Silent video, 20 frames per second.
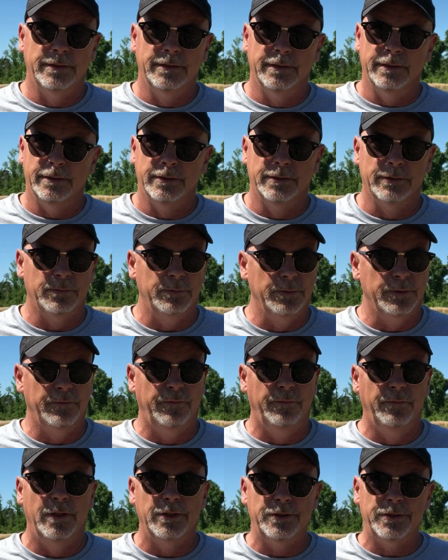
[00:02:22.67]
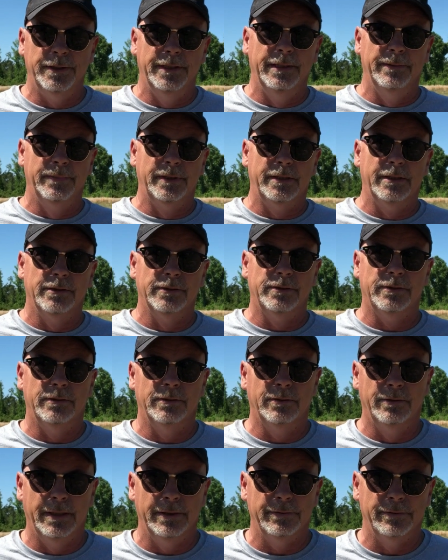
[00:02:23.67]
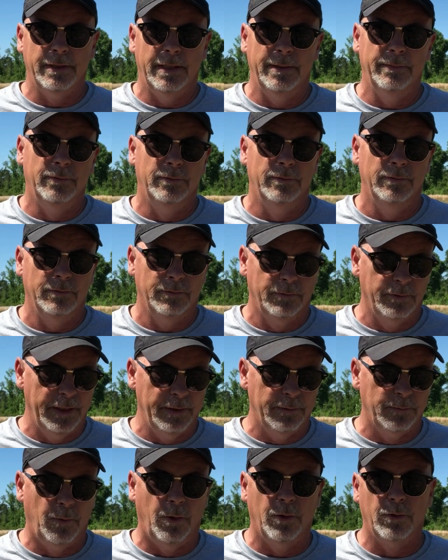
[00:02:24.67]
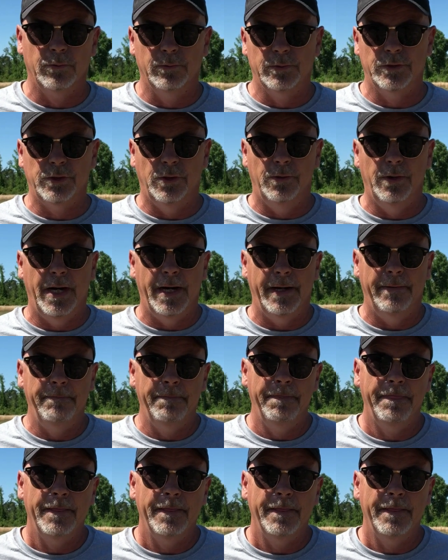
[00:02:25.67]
and it just was flushing in because the groundwater was so high.